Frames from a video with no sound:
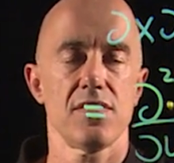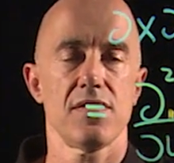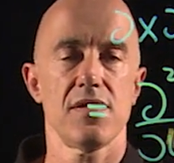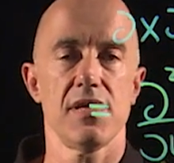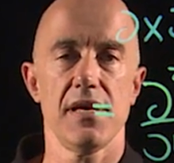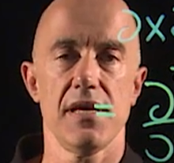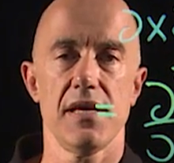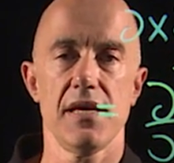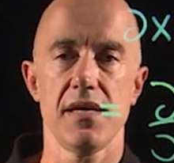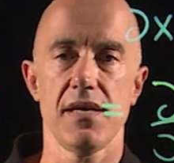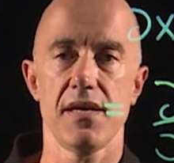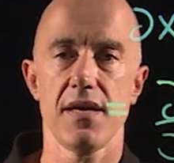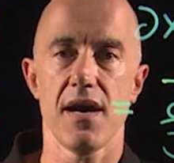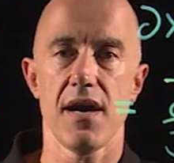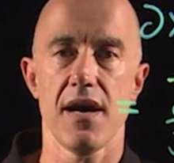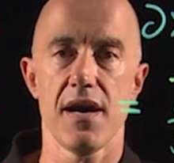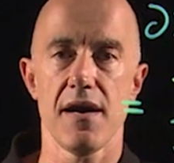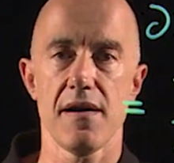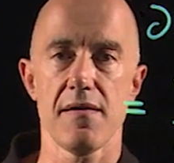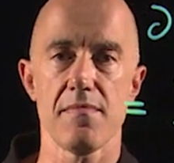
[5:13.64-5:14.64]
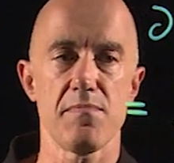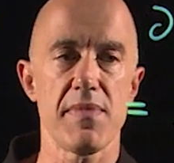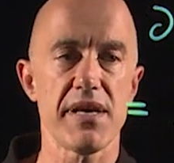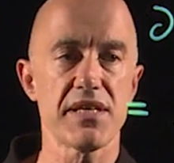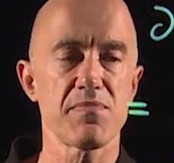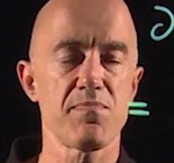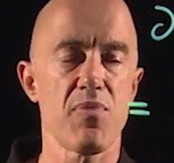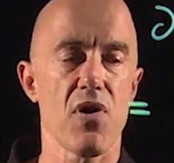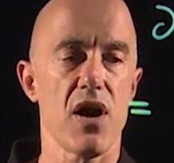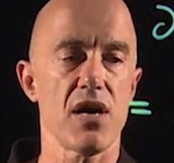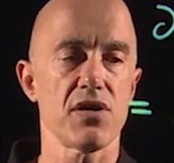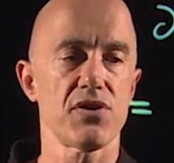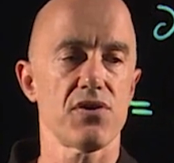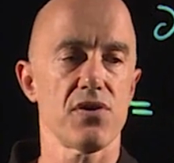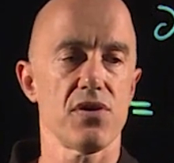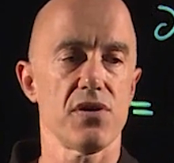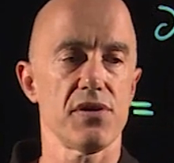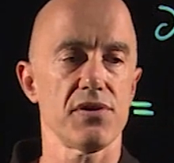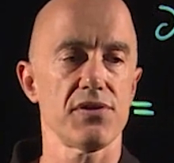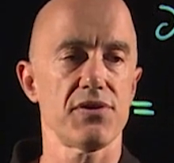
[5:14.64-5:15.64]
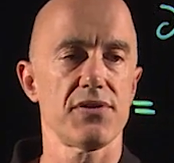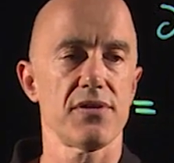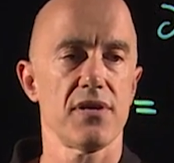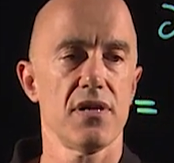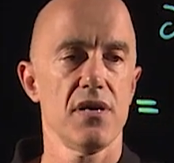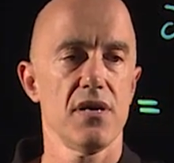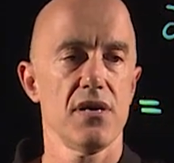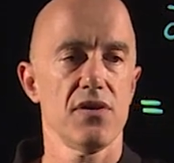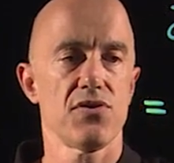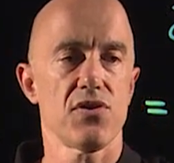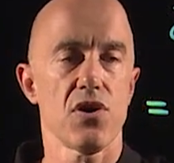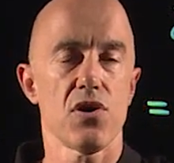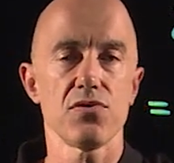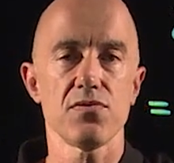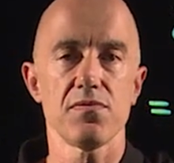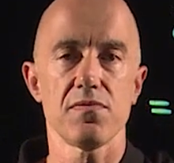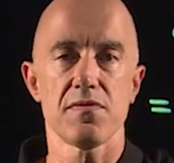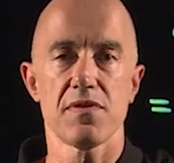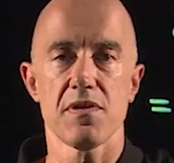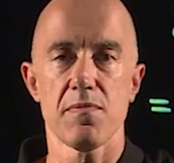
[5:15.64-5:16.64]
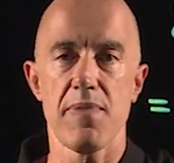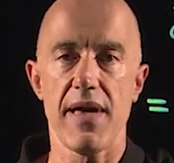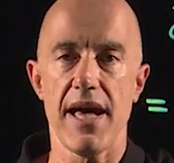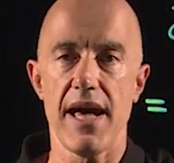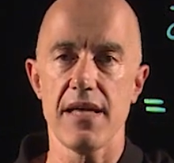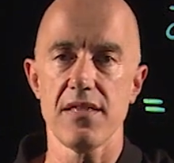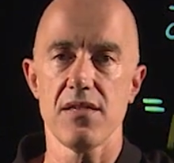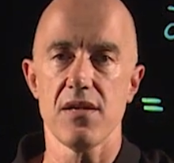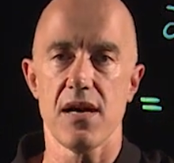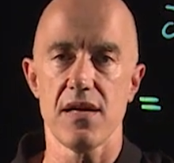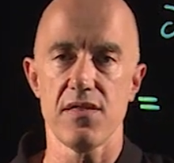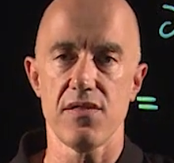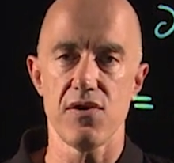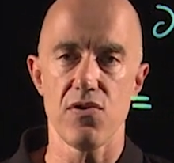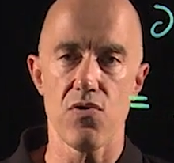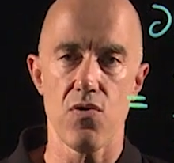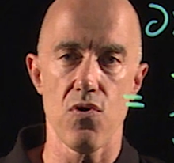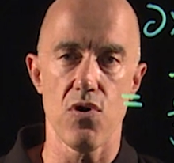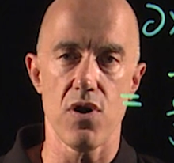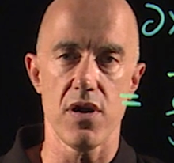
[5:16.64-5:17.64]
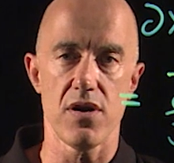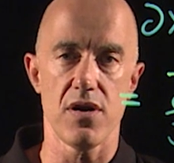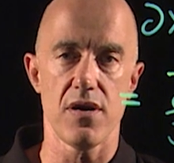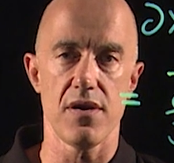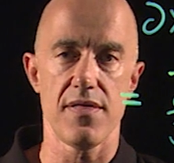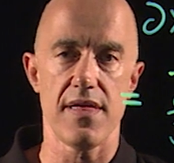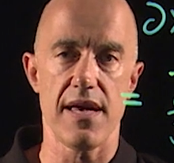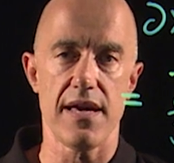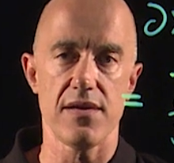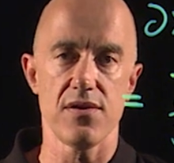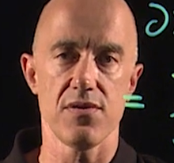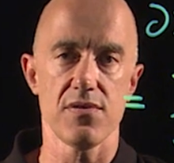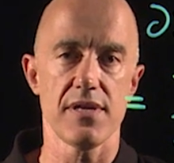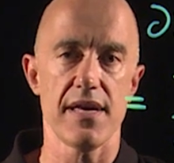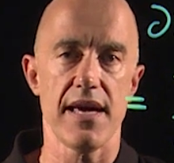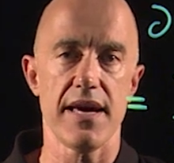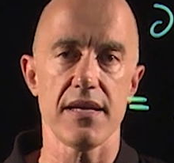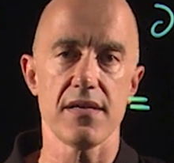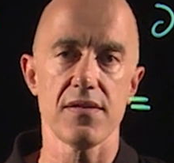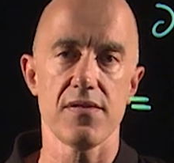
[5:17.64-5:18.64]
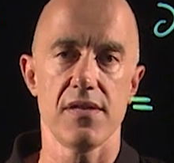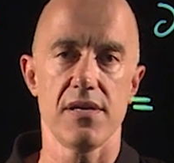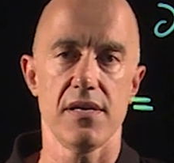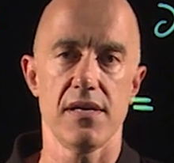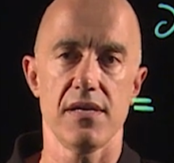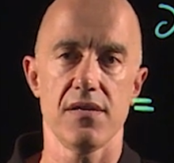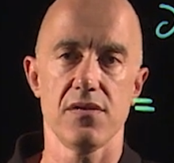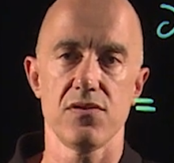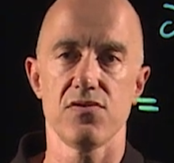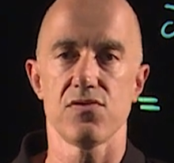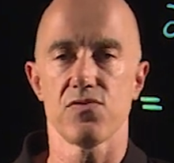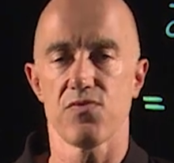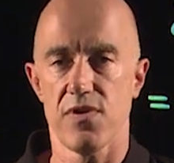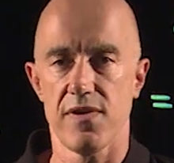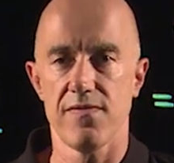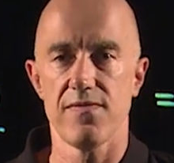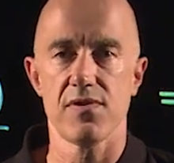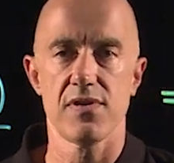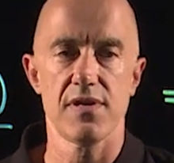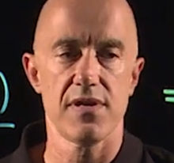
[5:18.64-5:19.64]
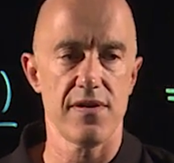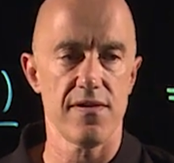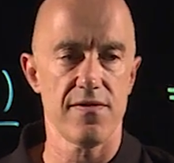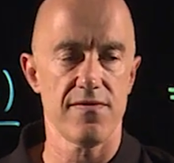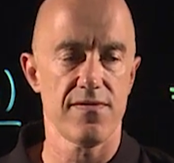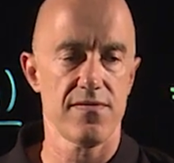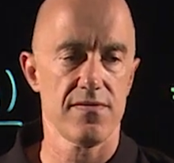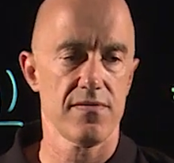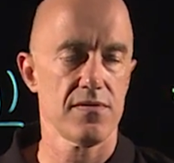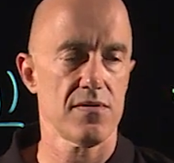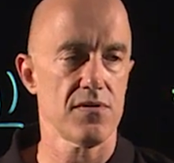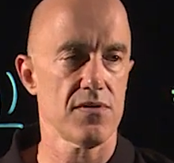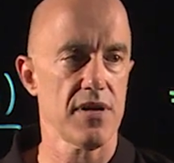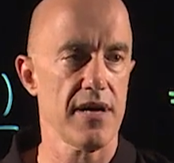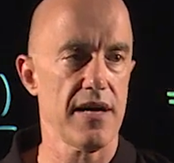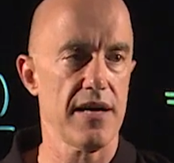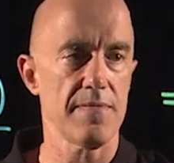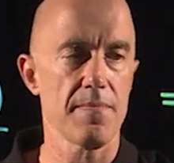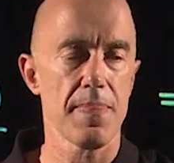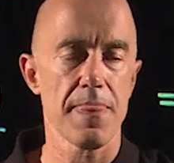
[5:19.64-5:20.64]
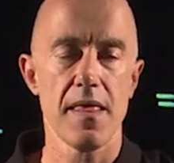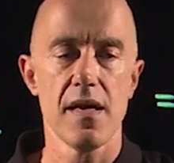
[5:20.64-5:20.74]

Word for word: The uh, mixed partials don't depend on the order that you take the derivative, okay?